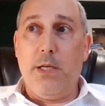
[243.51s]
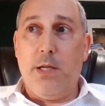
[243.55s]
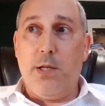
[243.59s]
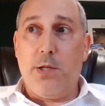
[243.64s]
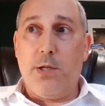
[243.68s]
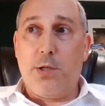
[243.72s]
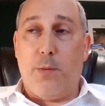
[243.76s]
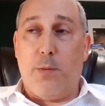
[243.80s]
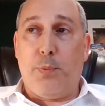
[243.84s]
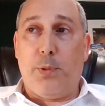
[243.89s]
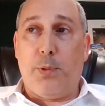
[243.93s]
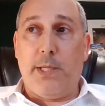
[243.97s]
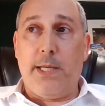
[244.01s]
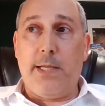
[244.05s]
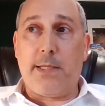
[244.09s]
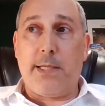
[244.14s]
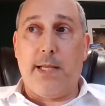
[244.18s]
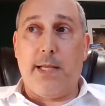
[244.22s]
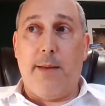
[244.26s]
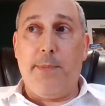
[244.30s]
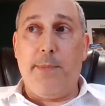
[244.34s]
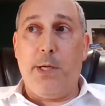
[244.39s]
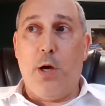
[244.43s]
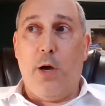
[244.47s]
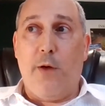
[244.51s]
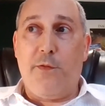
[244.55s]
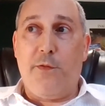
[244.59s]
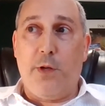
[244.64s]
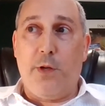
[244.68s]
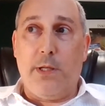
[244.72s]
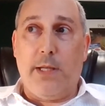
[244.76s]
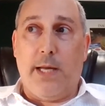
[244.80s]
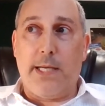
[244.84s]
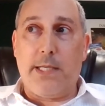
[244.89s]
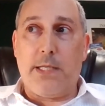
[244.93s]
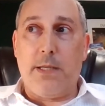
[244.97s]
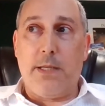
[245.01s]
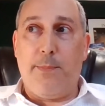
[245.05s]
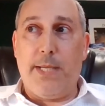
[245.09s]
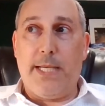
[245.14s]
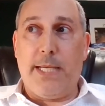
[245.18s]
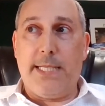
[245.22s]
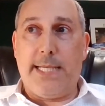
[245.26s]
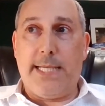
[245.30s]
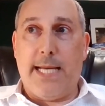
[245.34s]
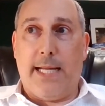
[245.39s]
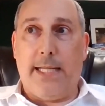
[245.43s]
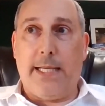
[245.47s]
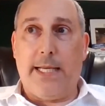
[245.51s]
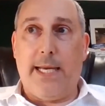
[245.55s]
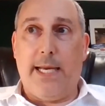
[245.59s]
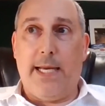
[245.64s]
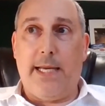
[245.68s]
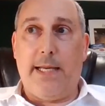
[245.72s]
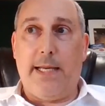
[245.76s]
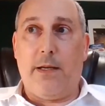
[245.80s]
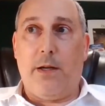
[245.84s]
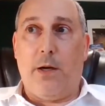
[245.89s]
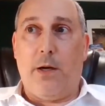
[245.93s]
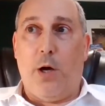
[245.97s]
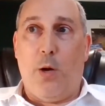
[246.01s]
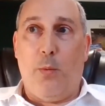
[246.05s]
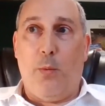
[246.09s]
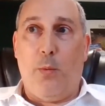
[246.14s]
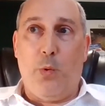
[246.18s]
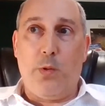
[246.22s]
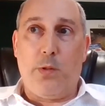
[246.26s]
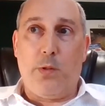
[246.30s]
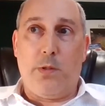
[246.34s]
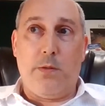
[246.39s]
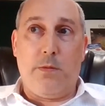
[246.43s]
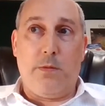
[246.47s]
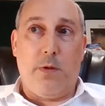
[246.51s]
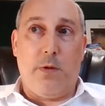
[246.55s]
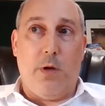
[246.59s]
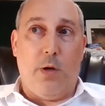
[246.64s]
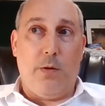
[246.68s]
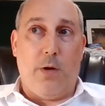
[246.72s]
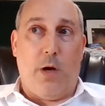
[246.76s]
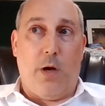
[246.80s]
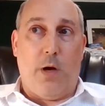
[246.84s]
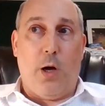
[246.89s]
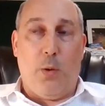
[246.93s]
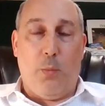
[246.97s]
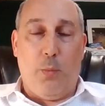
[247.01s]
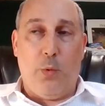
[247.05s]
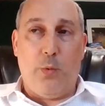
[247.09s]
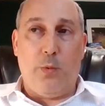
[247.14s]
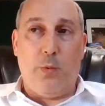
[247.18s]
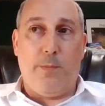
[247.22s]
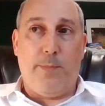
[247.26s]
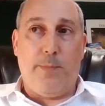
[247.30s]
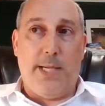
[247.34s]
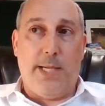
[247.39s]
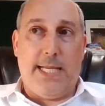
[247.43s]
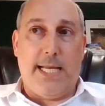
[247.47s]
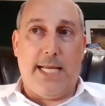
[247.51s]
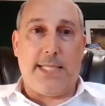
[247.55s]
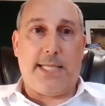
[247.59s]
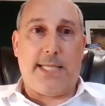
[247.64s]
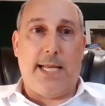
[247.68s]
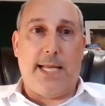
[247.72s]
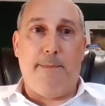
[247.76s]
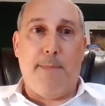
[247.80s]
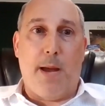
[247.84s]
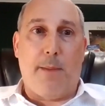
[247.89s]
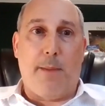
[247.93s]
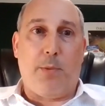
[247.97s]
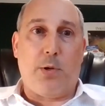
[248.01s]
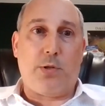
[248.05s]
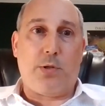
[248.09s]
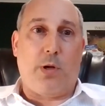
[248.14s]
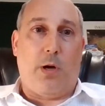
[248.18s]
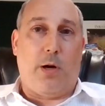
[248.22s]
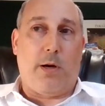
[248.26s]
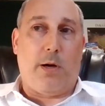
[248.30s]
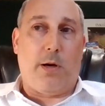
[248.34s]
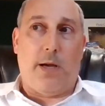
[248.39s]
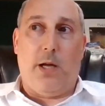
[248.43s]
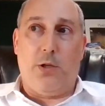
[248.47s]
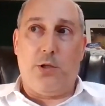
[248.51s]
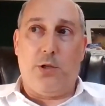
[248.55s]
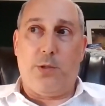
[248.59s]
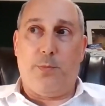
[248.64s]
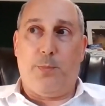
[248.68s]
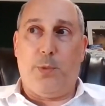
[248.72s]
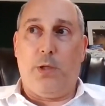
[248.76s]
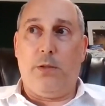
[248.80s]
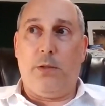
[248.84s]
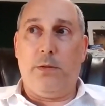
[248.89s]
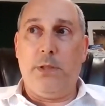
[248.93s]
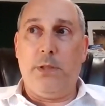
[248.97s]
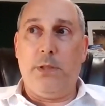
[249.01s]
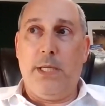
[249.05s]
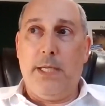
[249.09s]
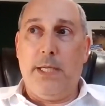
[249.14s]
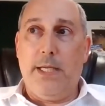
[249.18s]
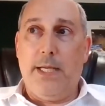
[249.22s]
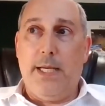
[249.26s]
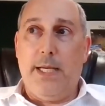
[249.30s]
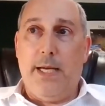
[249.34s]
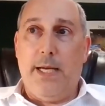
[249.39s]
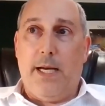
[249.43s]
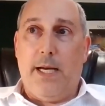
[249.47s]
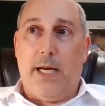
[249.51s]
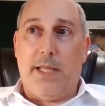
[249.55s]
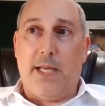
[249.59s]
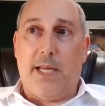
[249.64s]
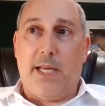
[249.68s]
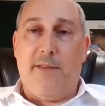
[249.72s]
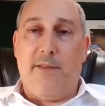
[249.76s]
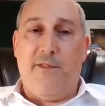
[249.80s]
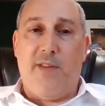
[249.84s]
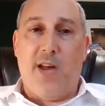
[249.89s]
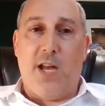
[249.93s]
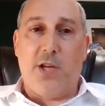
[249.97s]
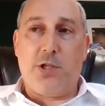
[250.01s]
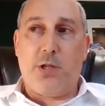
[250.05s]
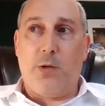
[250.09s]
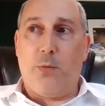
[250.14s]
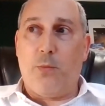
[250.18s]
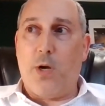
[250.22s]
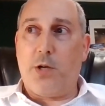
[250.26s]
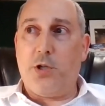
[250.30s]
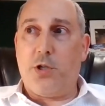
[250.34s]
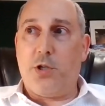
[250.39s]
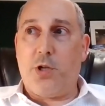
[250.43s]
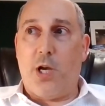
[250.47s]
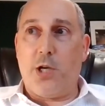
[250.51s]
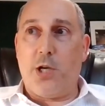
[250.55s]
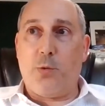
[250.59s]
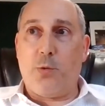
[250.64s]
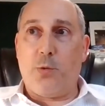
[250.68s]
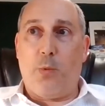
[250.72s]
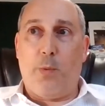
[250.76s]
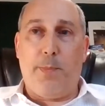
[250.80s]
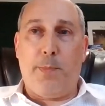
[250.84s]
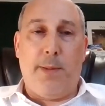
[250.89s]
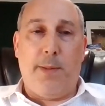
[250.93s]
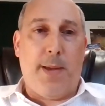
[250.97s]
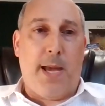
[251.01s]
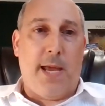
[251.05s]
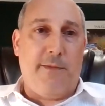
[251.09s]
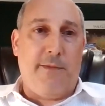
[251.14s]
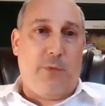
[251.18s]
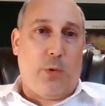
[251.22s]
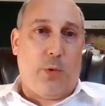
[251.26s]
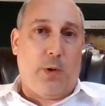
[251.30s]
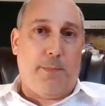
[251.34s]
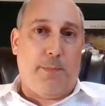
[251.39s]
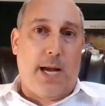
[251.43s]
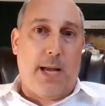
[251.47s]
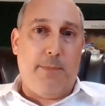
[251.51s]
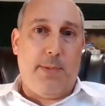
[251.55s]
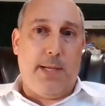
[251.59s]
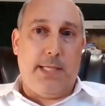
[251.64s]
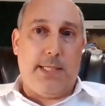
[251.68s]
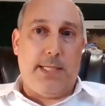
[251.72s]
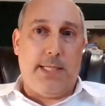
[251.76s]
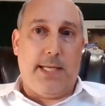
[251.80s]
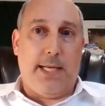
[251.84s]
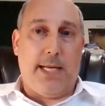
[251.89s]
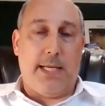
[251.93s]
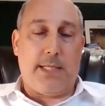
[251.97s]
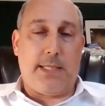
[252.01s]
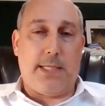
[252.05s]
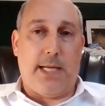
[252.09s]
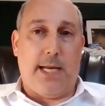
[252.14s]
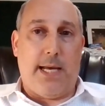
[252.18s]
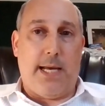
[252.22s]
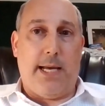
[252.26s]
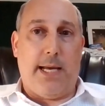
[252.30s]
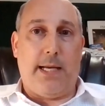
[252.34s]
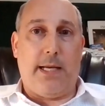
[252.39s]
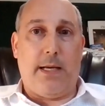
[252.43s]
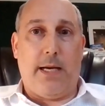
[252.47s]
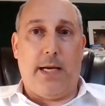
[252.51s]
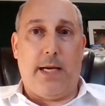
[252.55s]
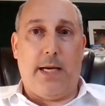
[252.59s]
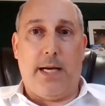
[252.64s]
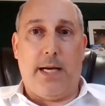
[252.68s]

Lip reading: So please let me know if you'd like to be a delegate. All Wooten PTSA members are eligible. The convention registration will be paid for by PTSA.